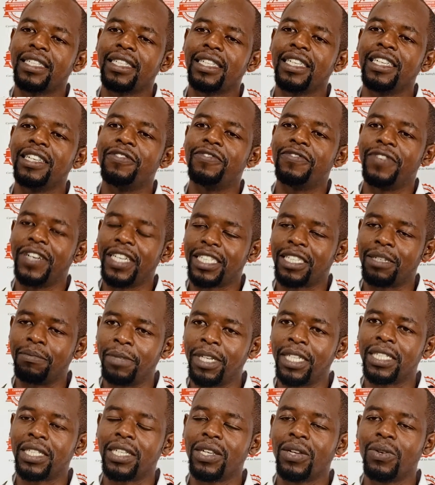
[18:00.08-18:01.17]

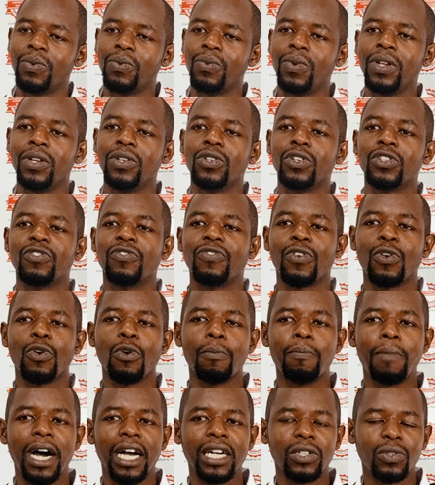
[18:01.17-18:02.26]
investment will not flow
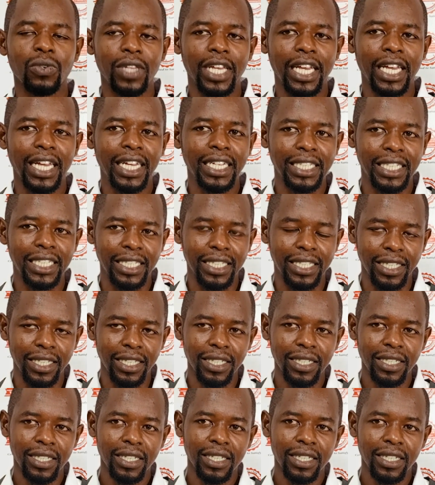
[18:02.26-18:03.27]
back to the entity